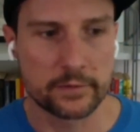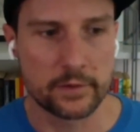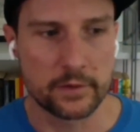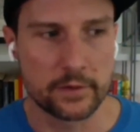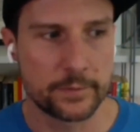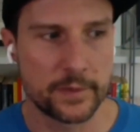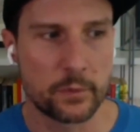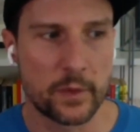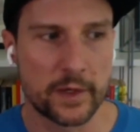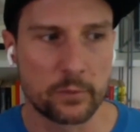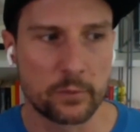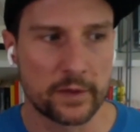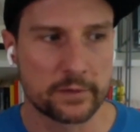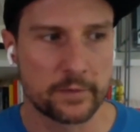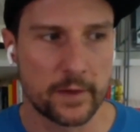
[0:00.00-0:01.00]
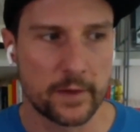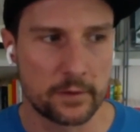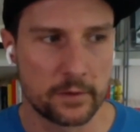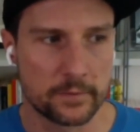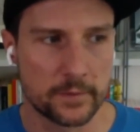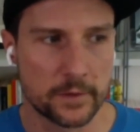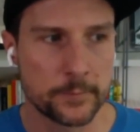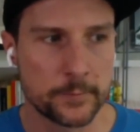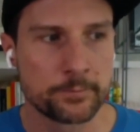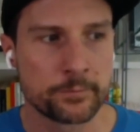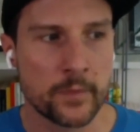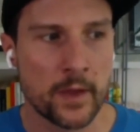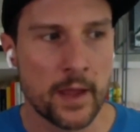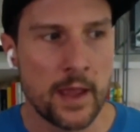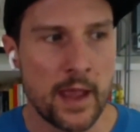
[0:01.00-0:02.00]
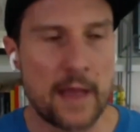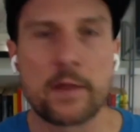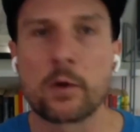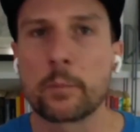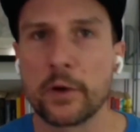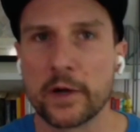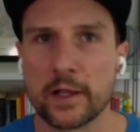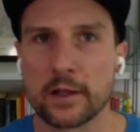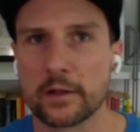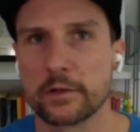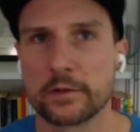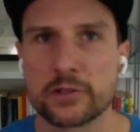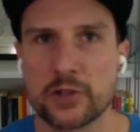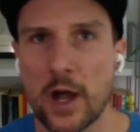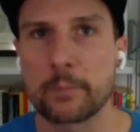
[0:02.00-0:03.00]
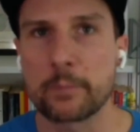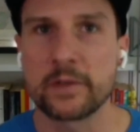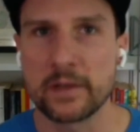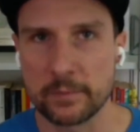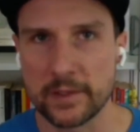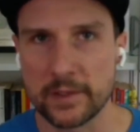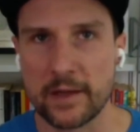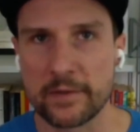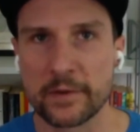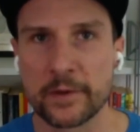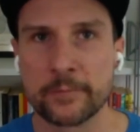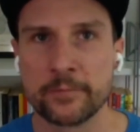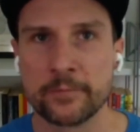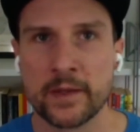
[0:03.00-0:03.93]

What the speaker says: There used to be one in West Vancouver, and they were putting a little shop team together.